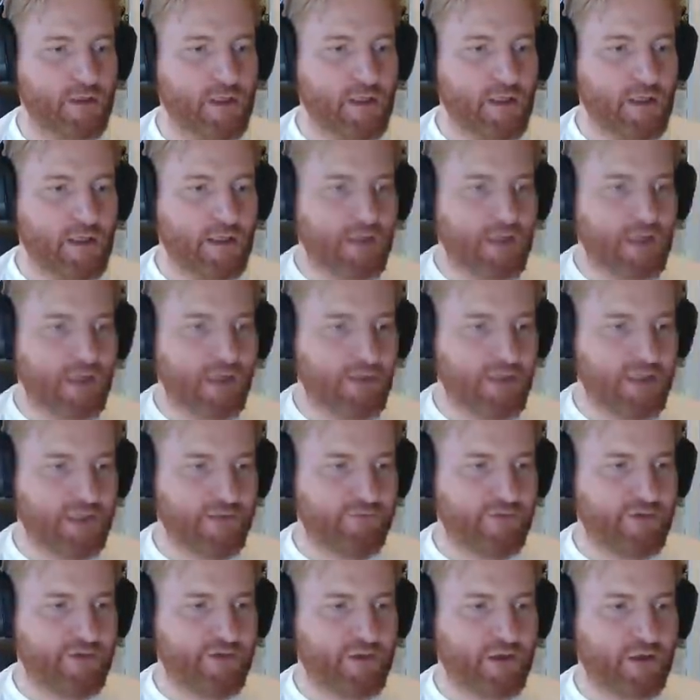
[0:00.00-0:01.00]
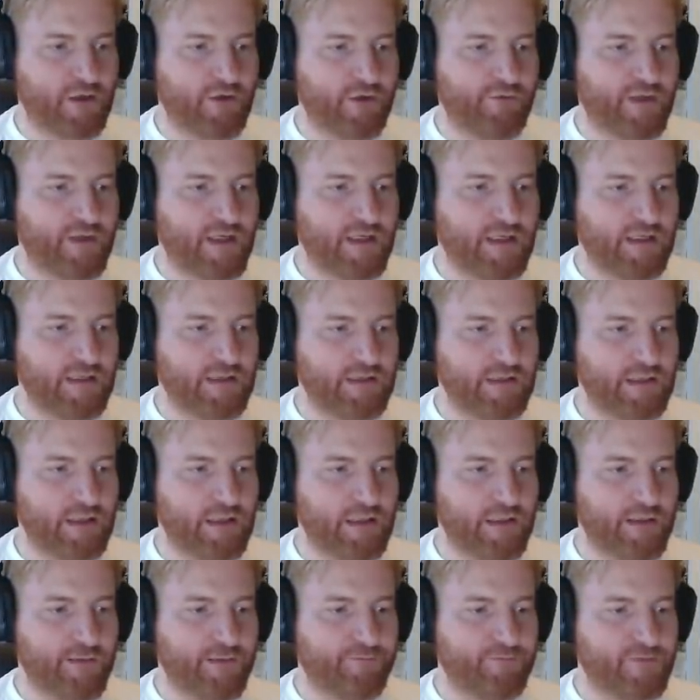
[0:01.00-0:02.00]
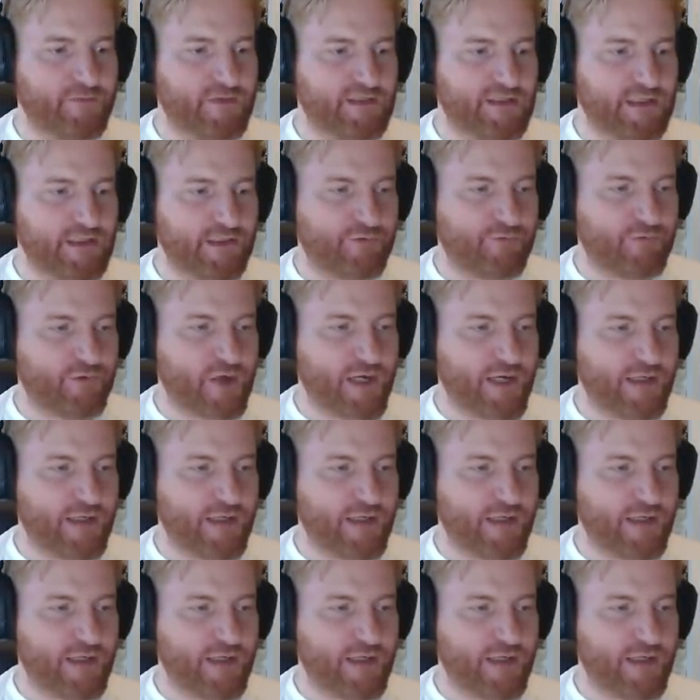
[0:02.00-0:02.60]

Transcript: Now, even though they did write